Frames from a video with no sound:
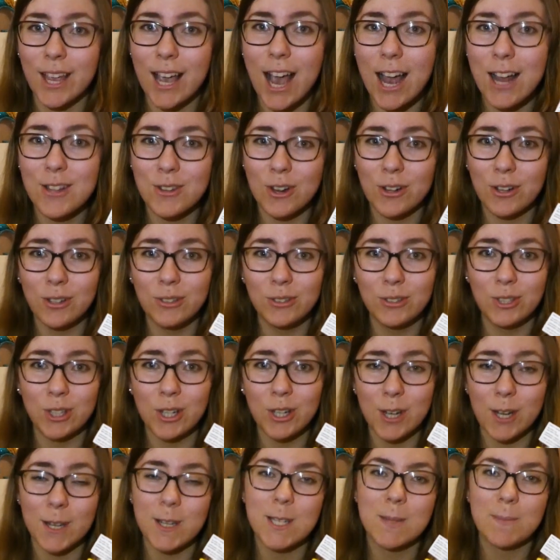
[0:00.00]
a Donald
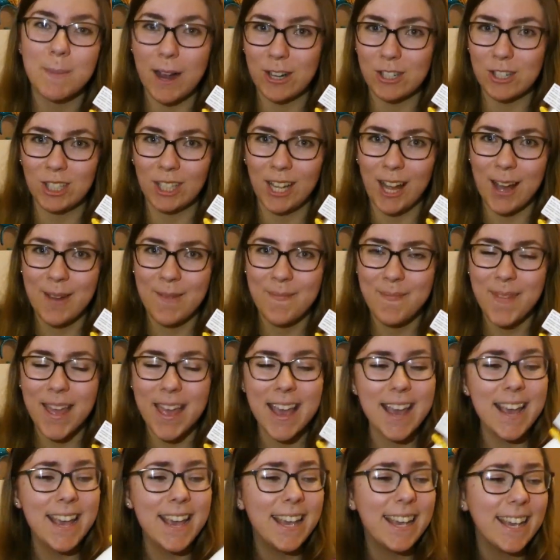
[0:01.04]
Duck spatula.
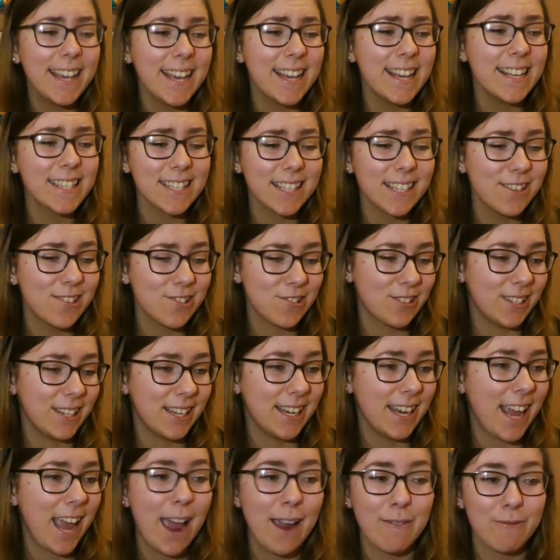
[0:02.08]
It's
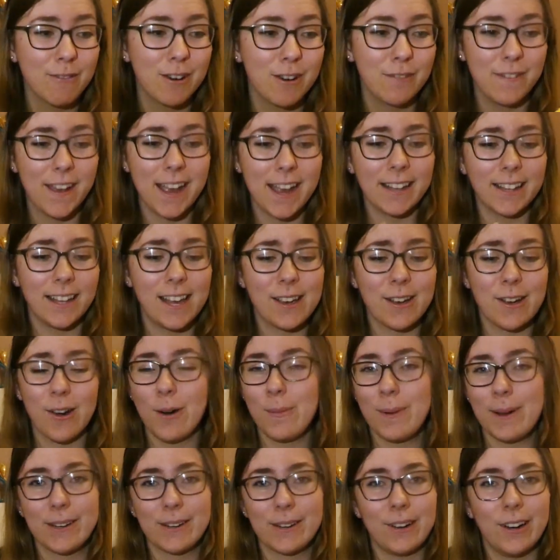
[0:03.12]
literally everything. Like, oh
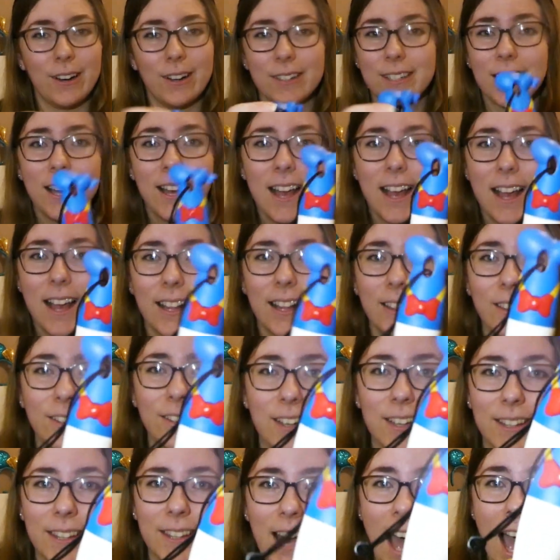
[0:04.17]
my god, look
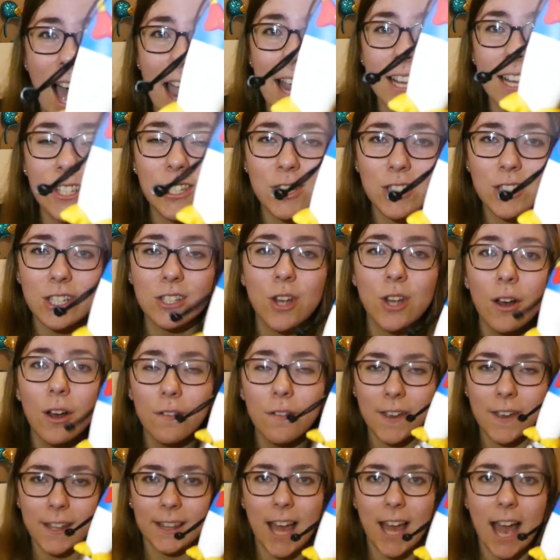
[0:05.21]
at that. It's the sort of
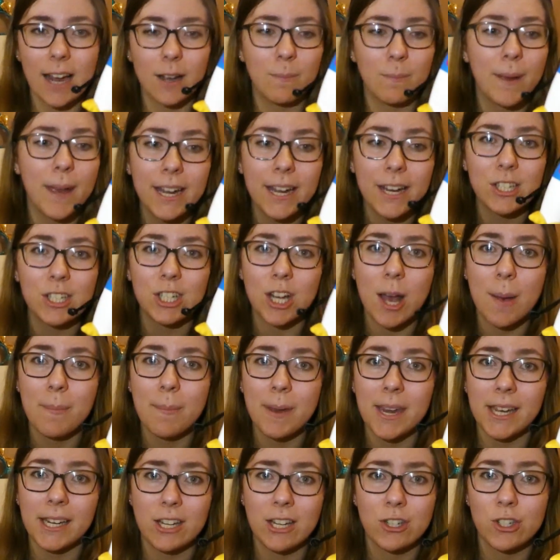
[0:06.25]
thing that I could picture
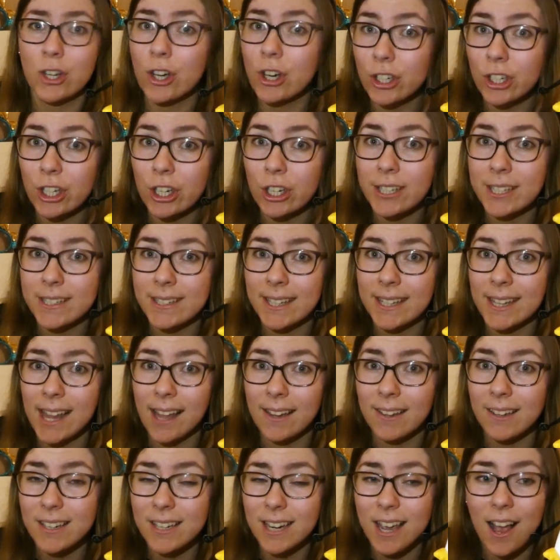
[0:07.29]
being in Tokyo
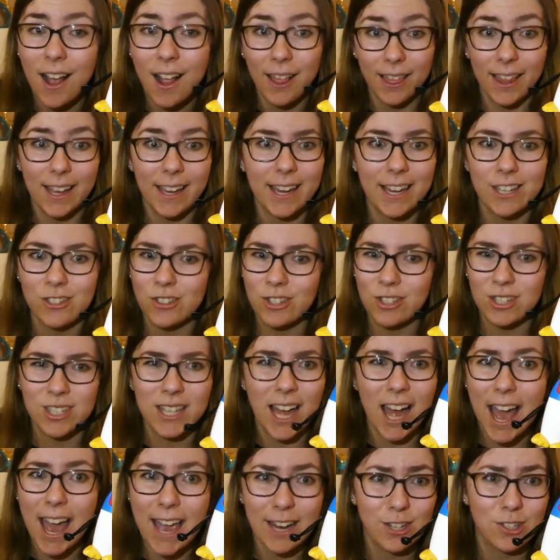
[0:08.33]
Disneyland. Like, it's just
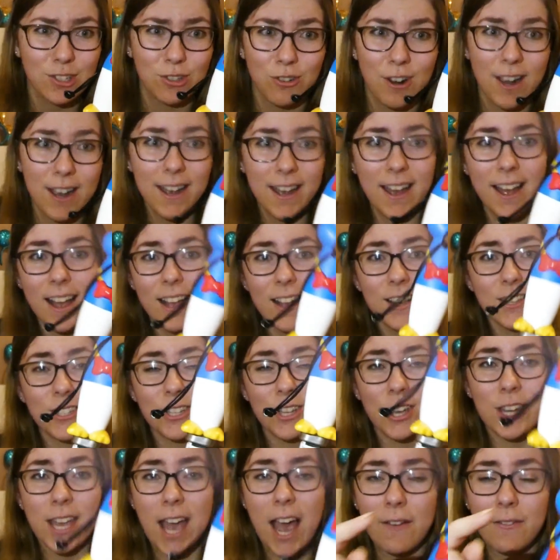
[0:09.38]
that extra. So
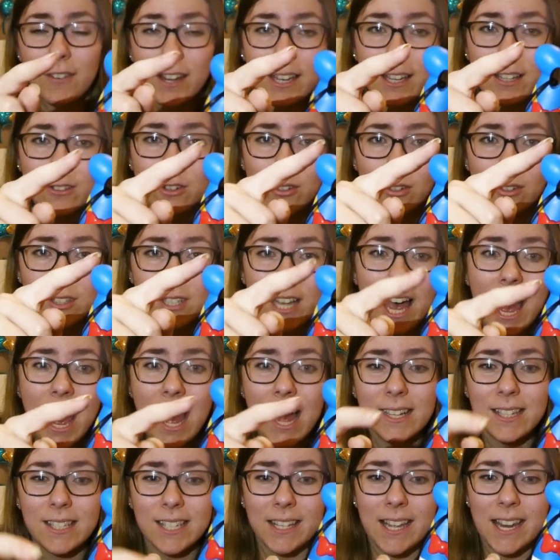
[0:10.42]
you have like Donald's
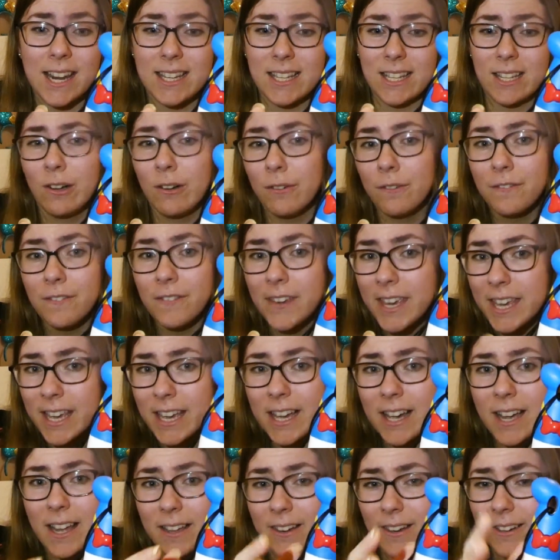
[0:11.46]
hat and then his little feet,
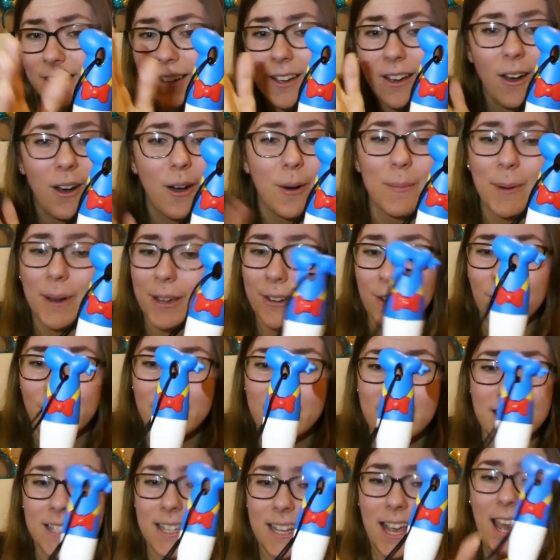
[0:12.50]
and oh my god,
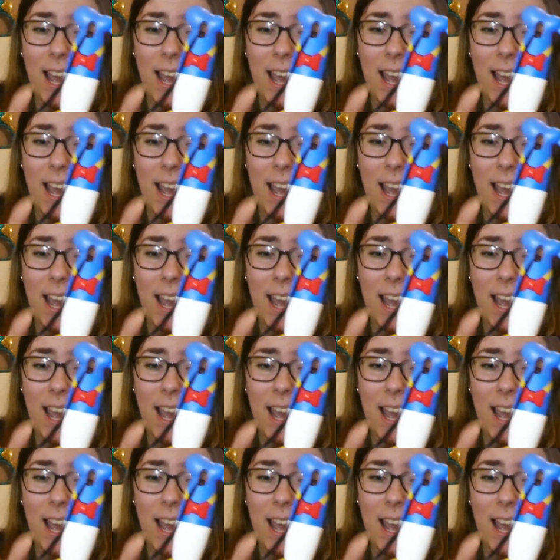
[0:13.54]
it is